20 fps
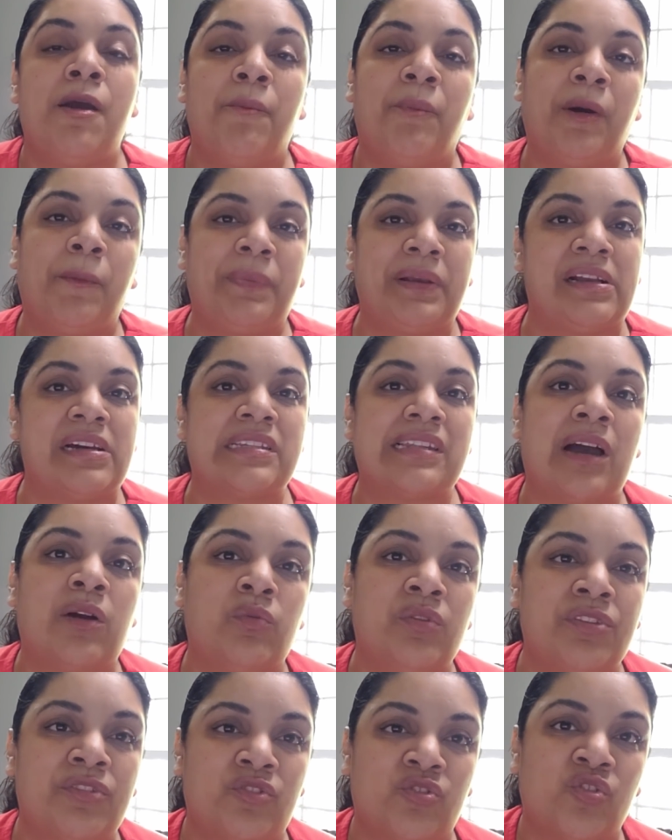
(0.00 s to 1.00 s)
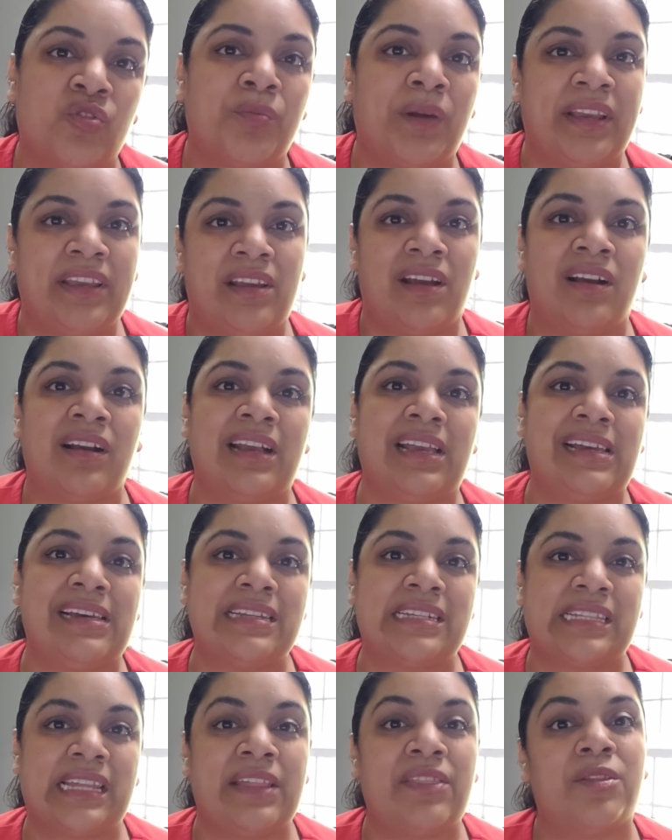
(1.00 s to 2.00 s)
But because I withdrew my
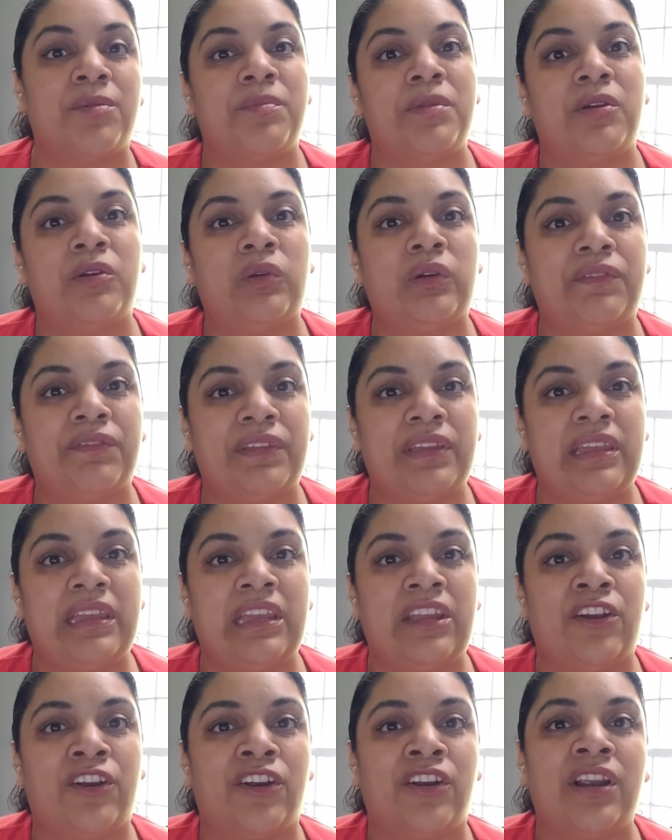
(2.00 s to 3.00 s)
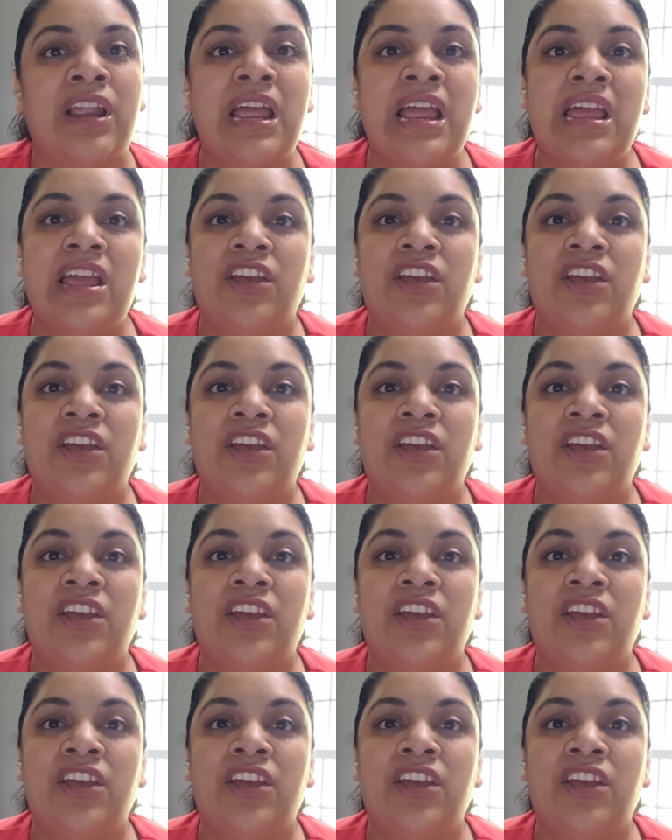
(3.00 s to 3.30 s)
youngest in the middle of the year,